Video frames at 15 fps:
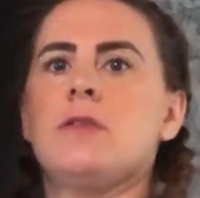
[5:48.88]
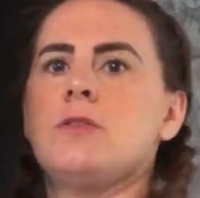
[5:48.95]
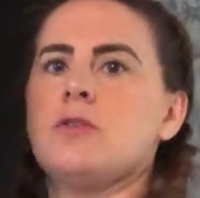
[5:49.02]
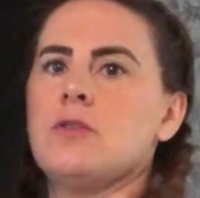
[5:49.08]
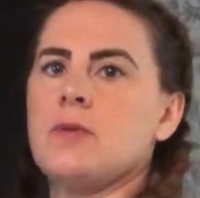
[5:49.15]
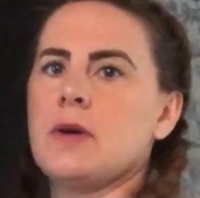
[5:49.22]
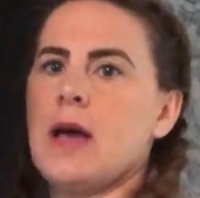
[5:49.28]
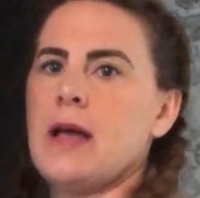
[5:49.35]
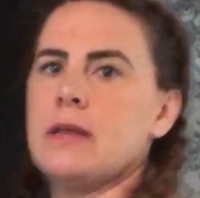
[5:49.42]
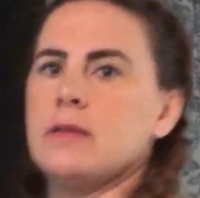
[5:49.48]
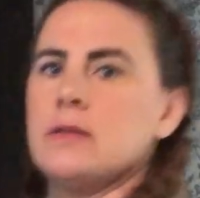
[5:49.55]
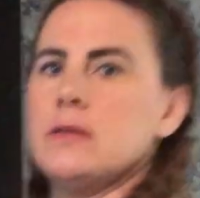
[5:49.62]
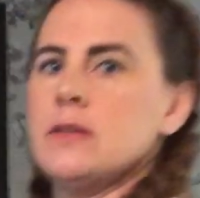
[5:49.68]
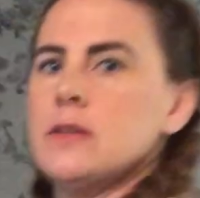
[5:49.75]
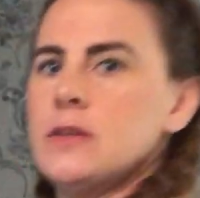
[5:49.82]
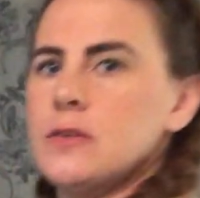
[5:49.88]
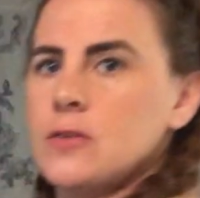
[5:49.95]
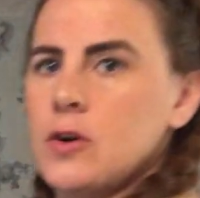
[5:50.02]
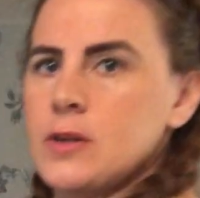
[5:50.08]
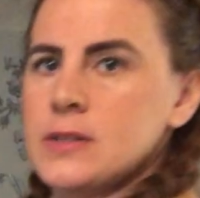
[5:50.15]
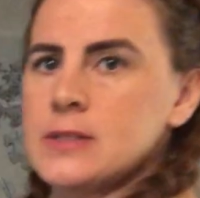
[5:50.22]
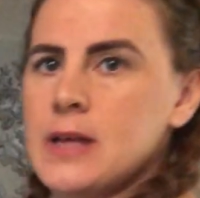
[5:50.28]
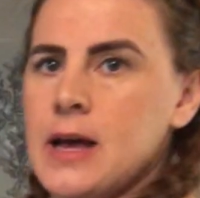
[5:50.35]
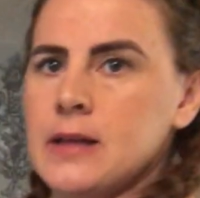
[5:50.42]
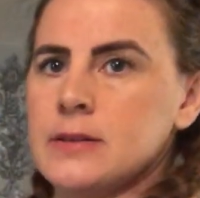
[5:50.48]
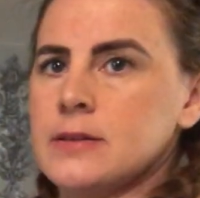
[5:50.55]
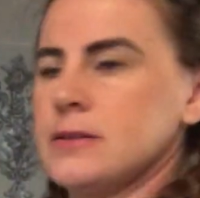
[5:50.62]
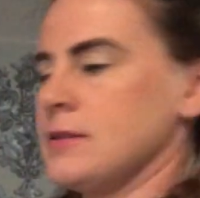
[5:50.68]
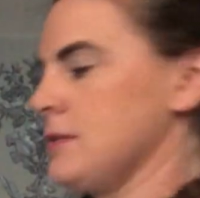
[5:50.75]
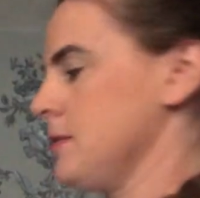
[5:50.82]
So again, you've got his
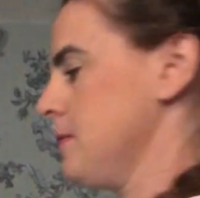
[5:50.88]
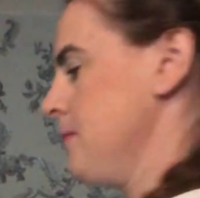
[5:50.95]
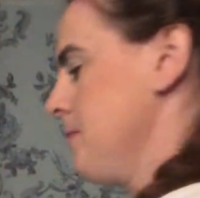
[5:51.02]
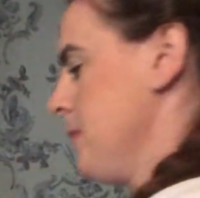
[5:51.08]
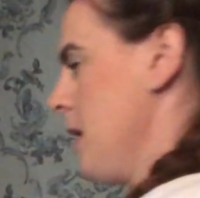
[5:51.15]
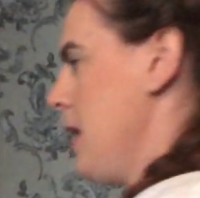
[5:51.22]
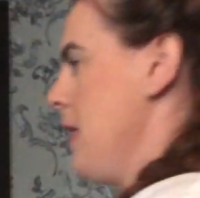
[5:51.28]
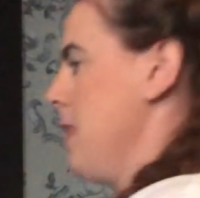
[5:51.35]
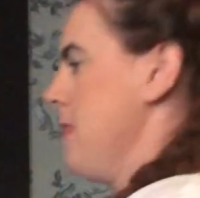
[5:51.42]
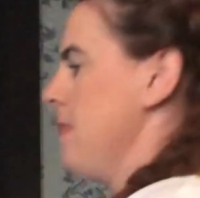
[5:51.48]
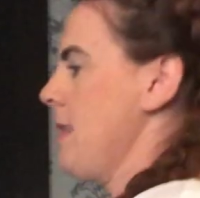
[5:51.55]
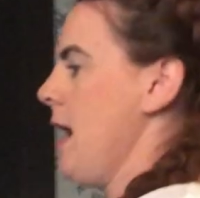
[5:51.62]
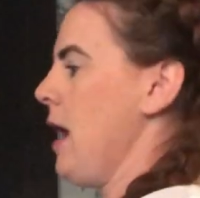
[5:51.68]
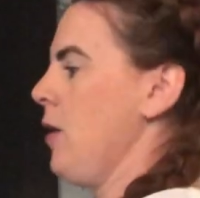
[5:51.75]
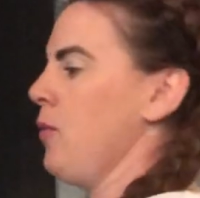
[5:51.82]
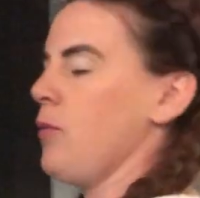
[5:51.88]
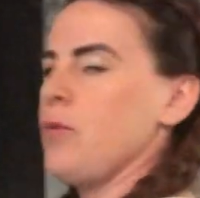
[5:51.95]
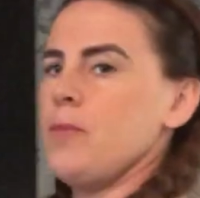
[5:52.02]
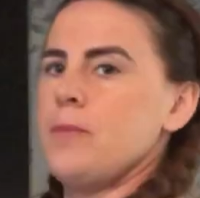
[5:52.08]
hands. Now,